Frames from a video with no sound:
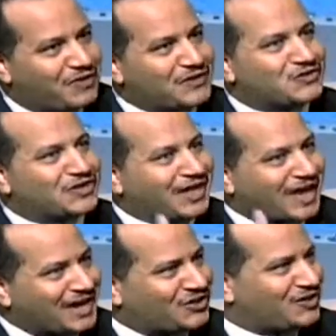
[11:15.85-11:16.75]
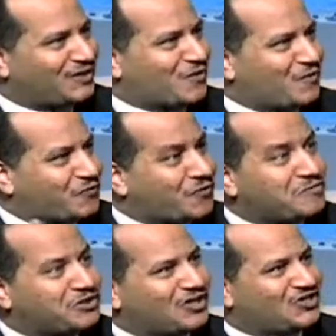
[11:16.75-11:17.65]
This culture
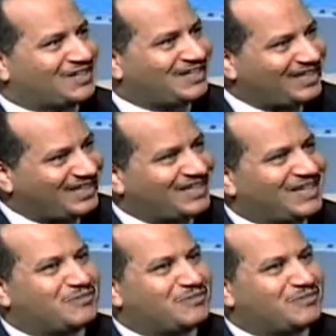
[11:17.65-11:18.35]
of competition